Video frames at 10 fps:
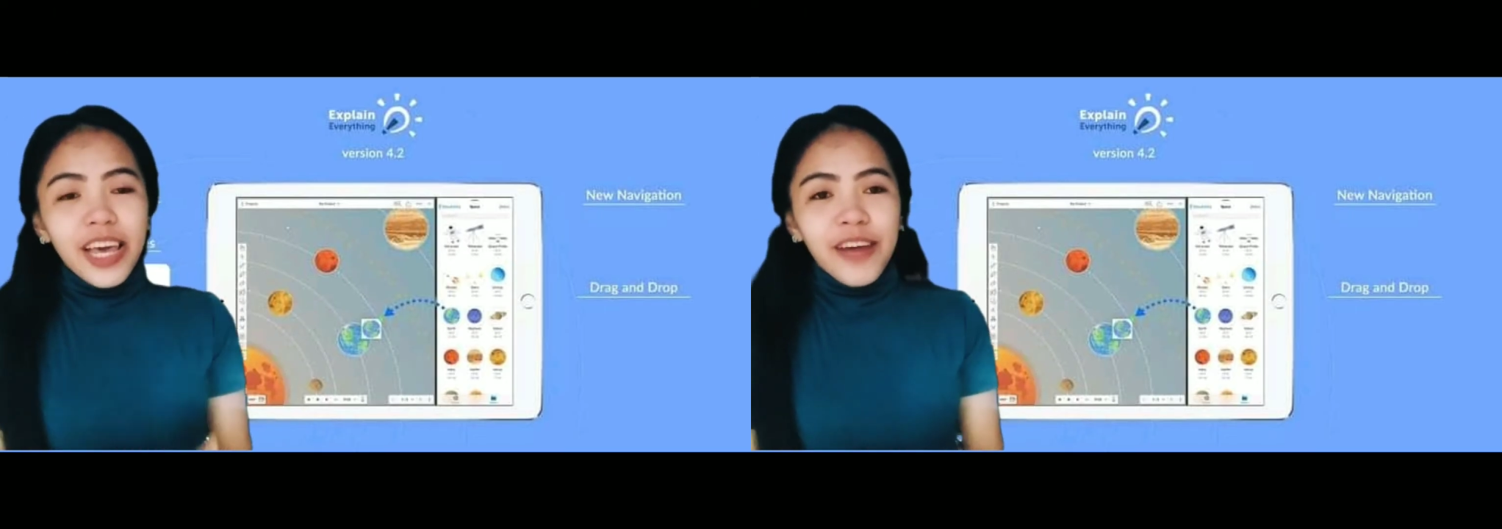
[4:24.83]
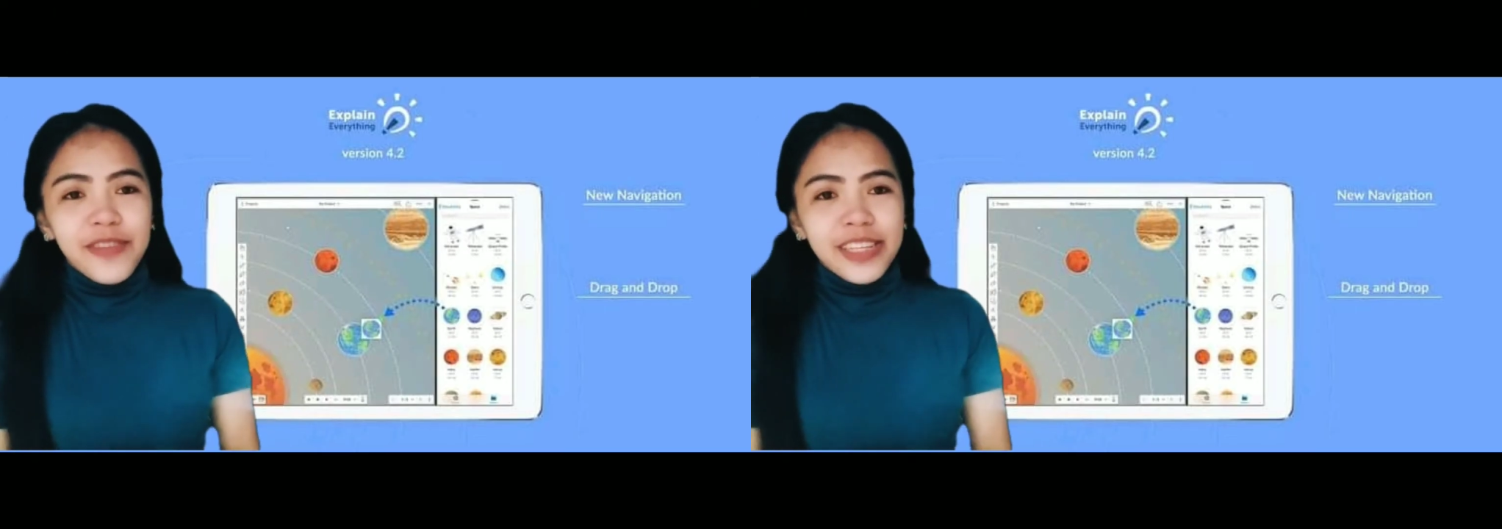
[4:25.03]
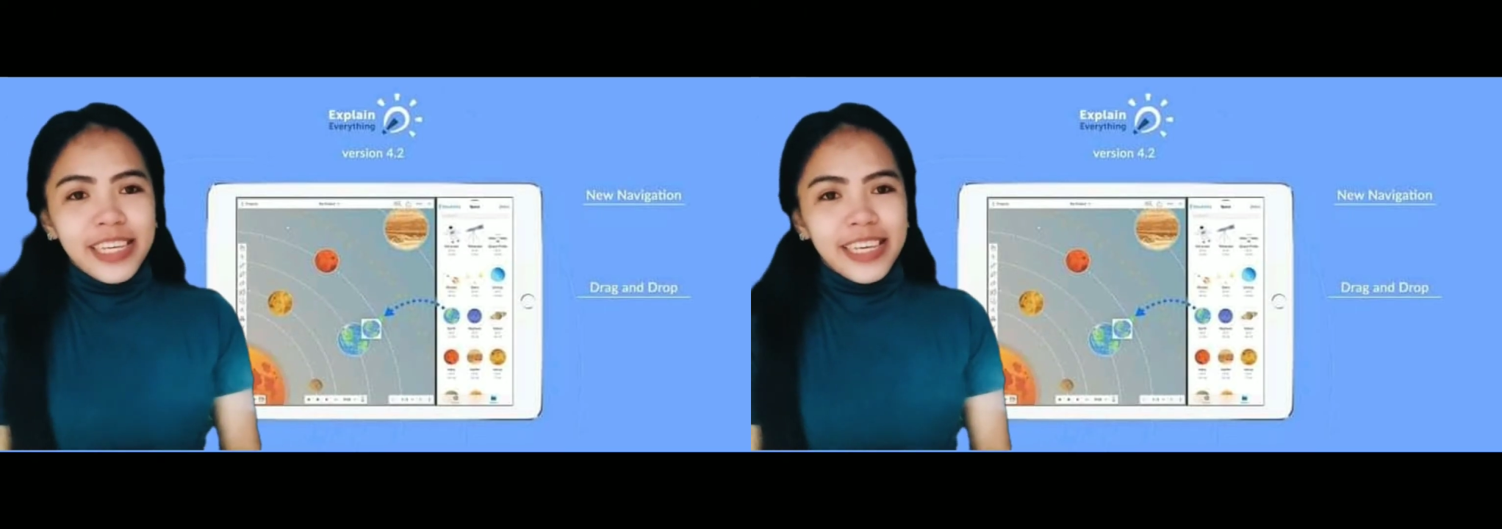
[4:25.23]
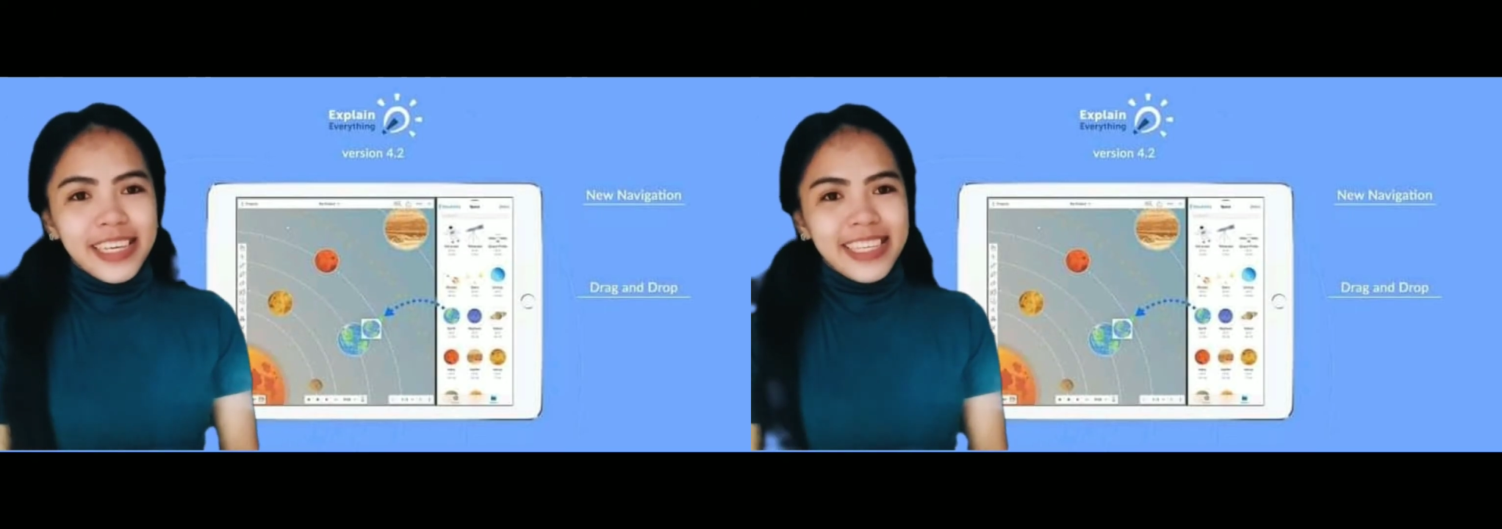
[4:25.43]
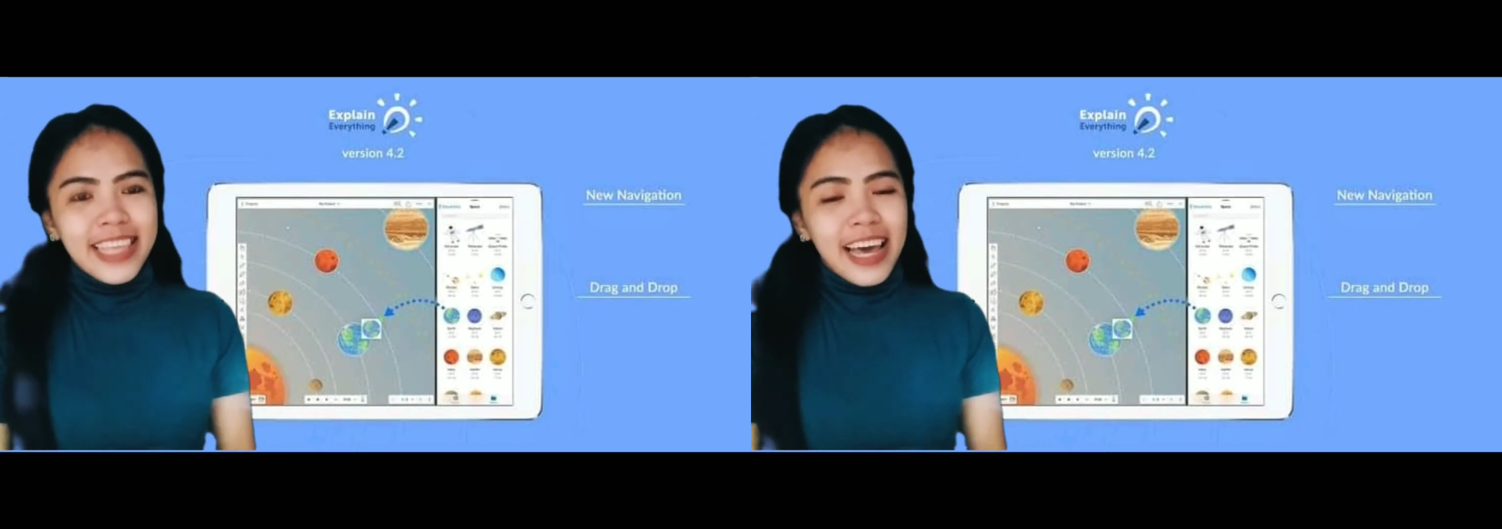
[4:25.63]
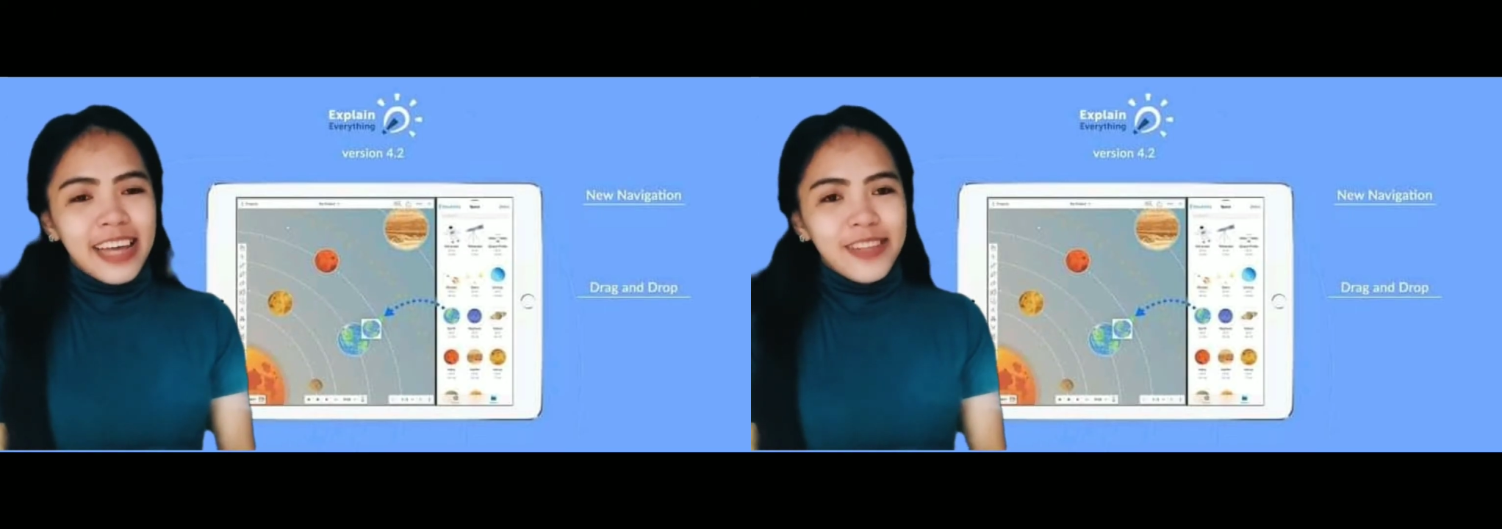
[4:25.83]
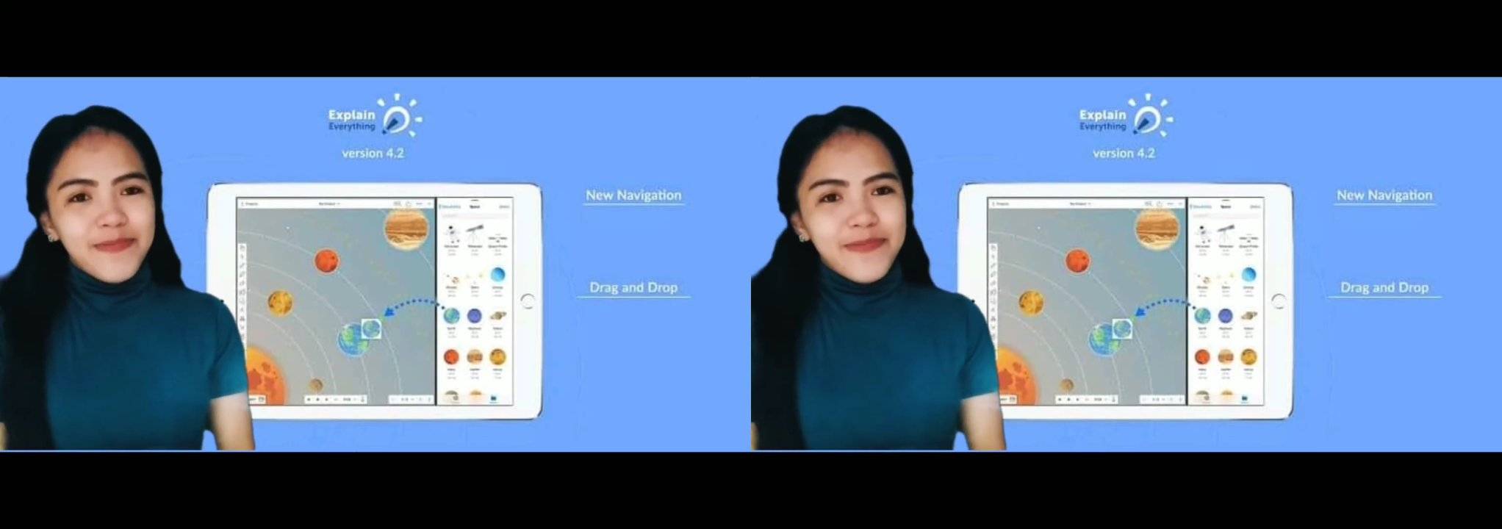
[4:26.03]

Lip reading: Everything is that